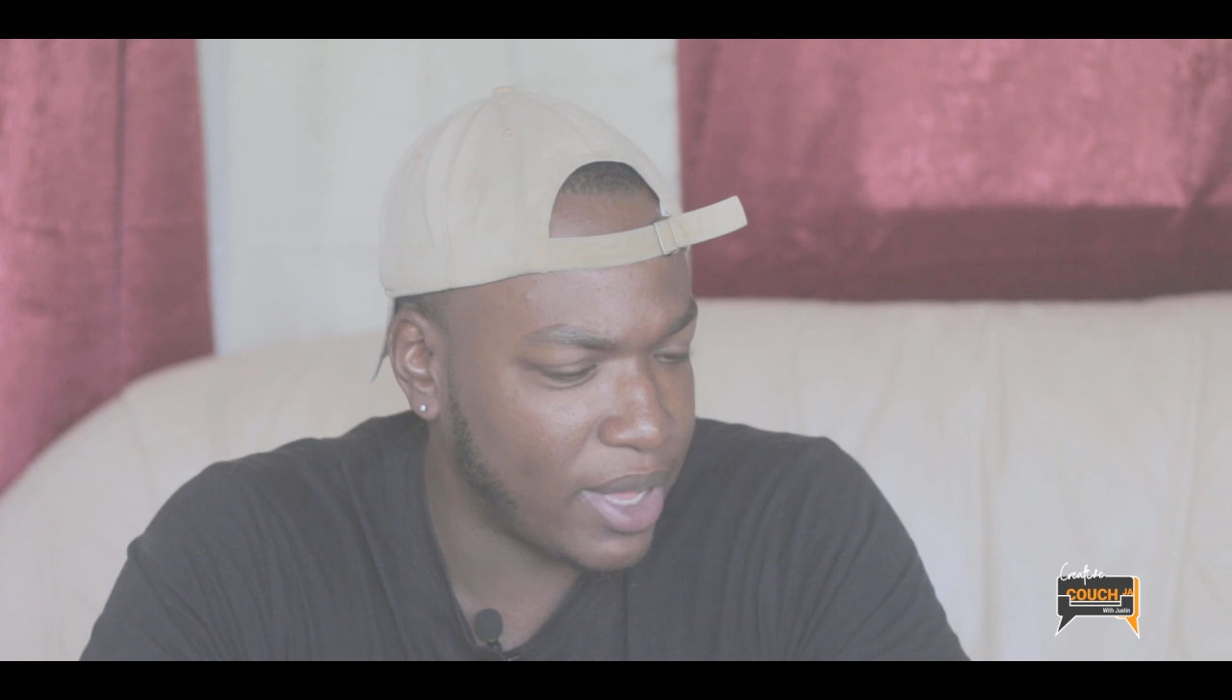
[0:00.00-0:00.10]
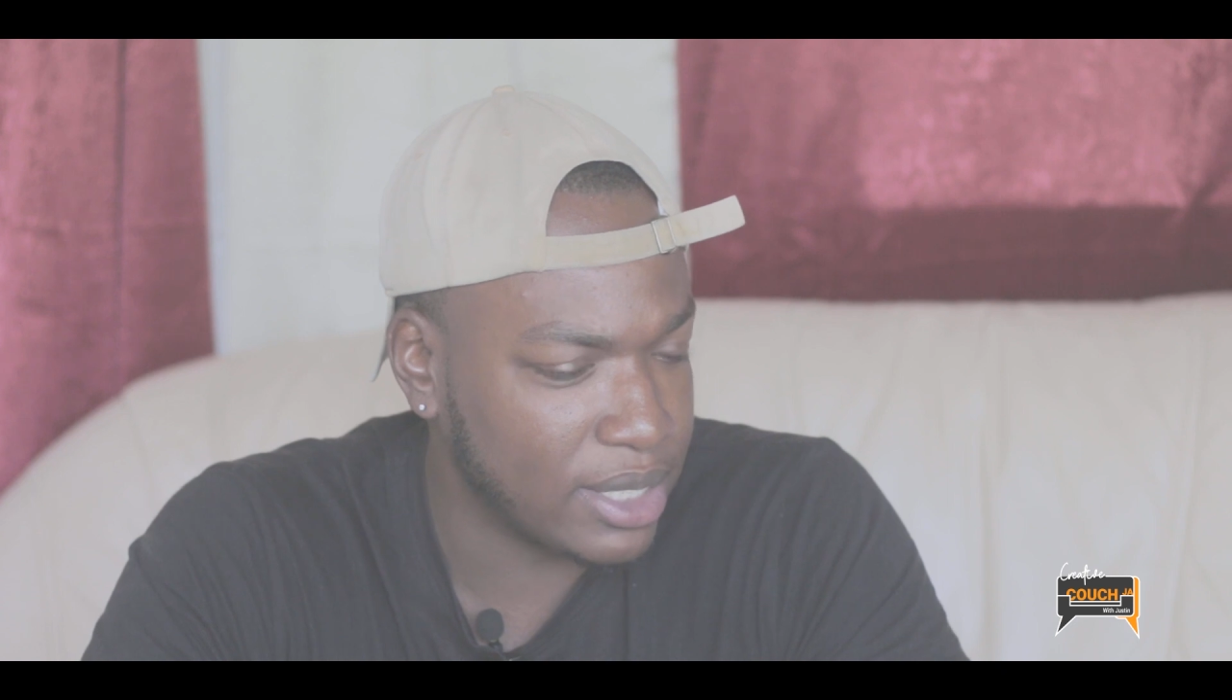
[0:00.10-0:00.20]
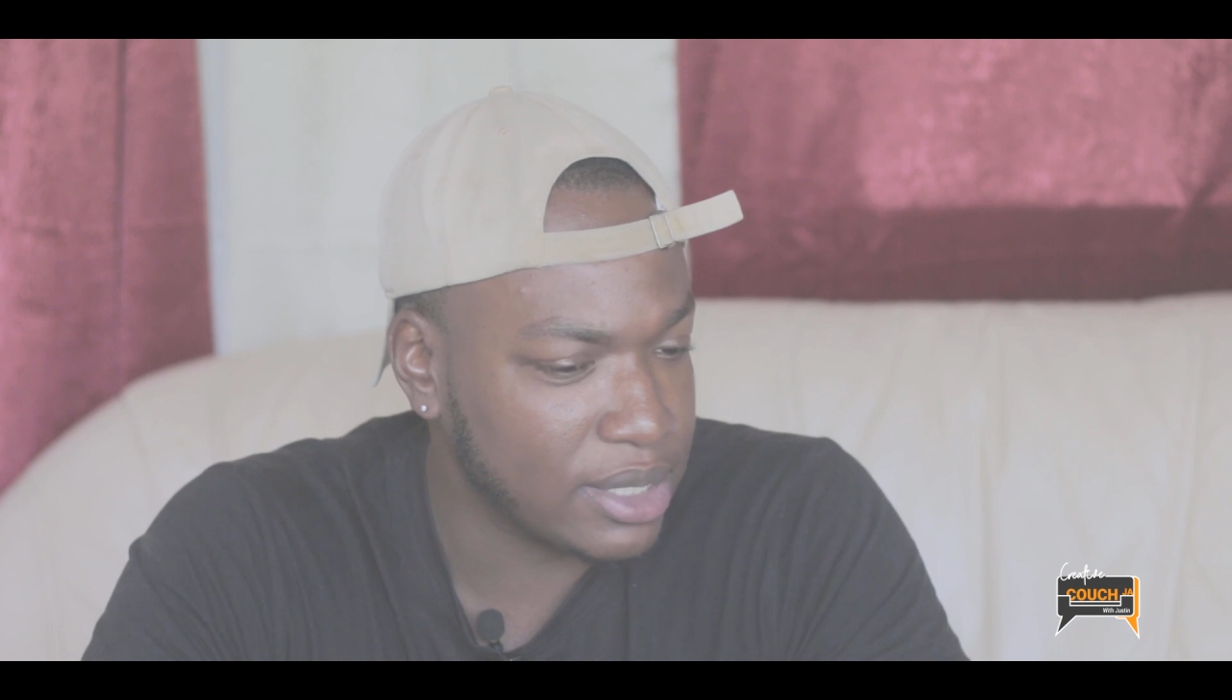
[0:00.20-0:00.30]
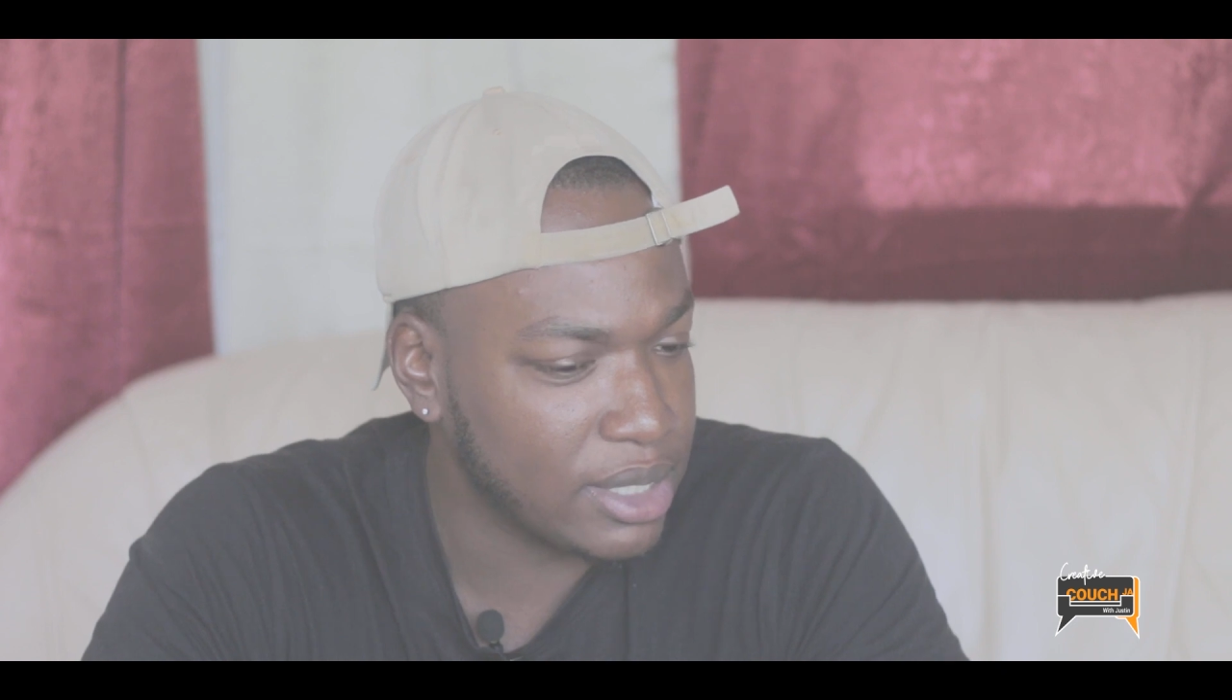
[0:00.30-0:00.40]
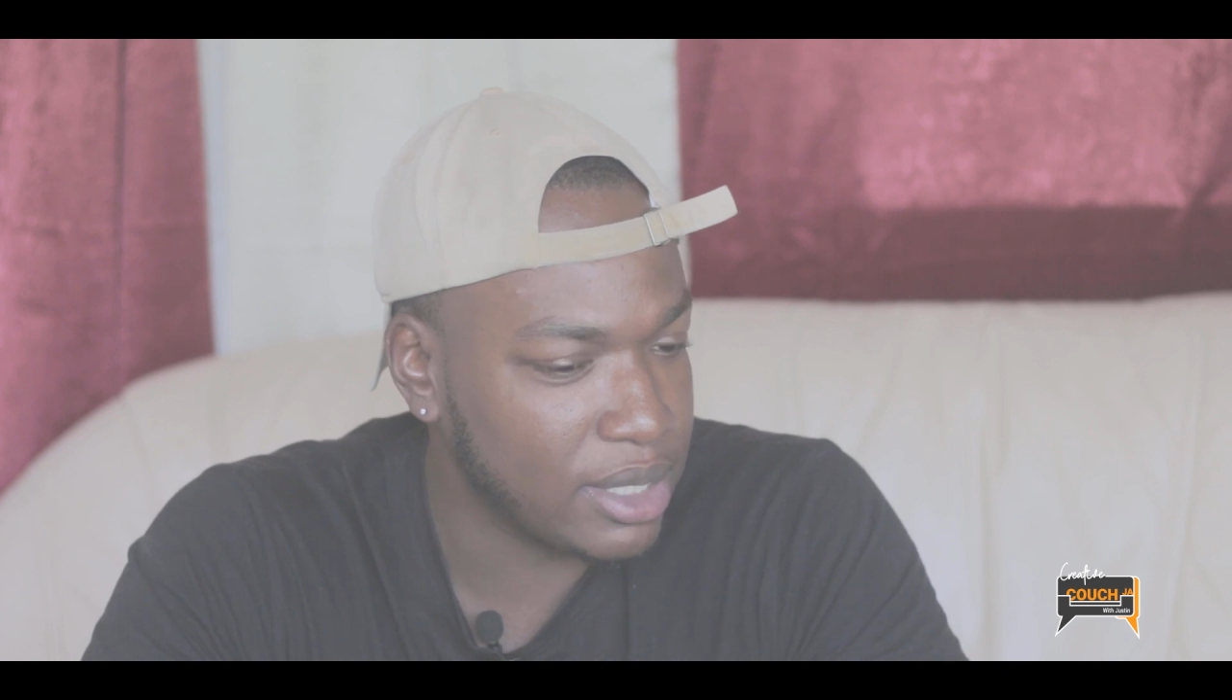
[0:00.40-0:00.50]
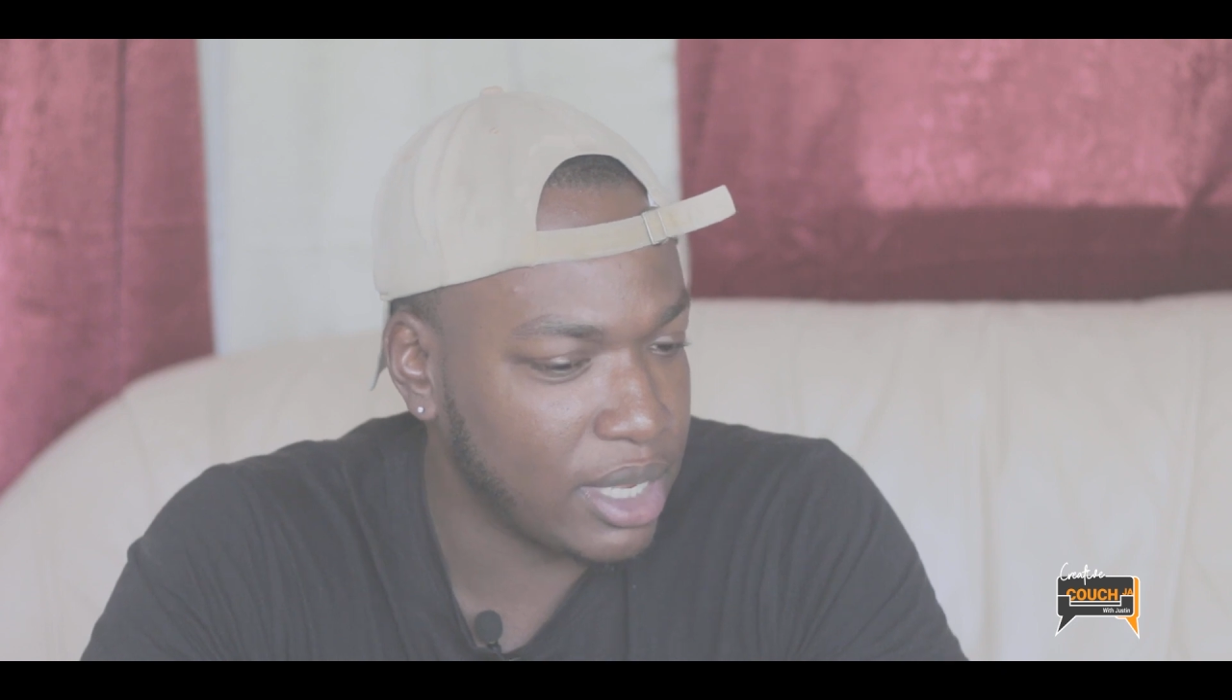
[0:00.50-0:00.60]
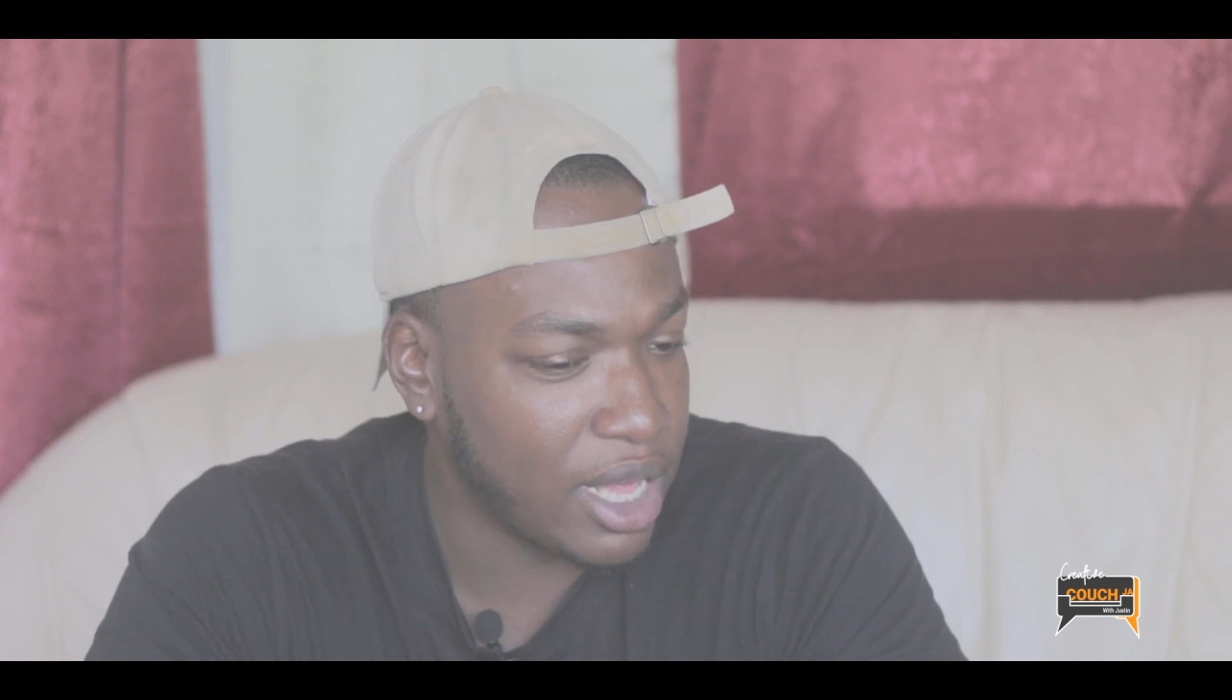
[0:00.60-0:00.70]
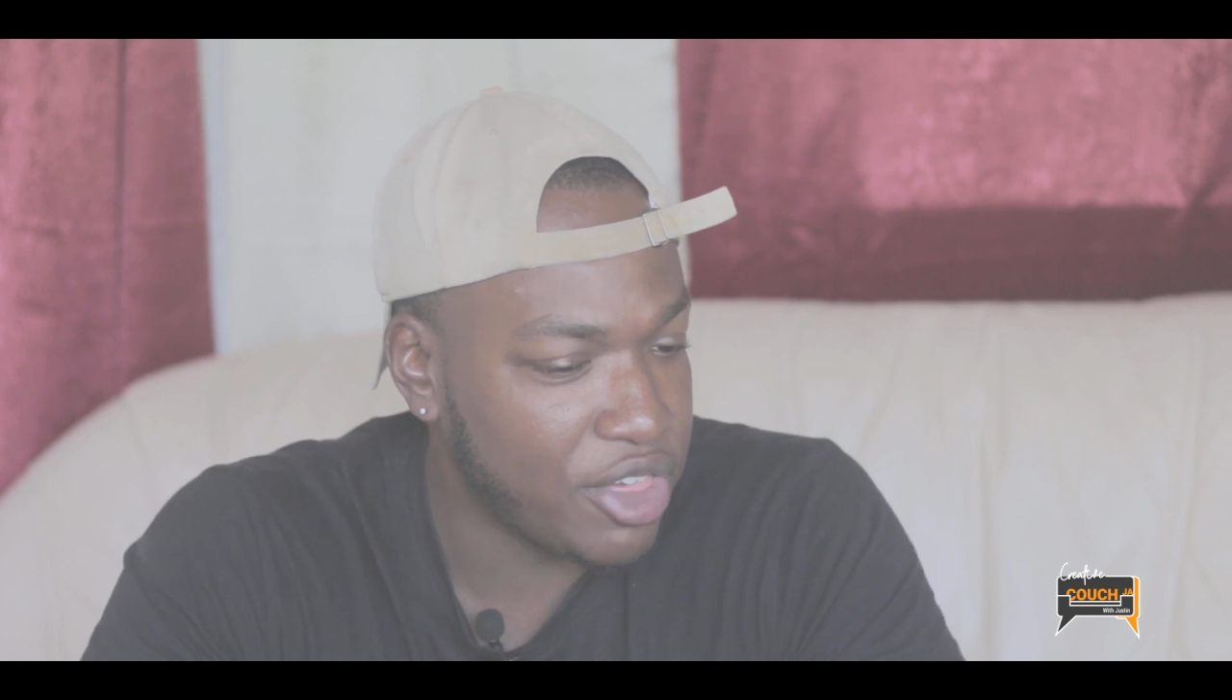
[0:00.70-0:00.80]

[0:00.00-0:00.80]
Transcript: and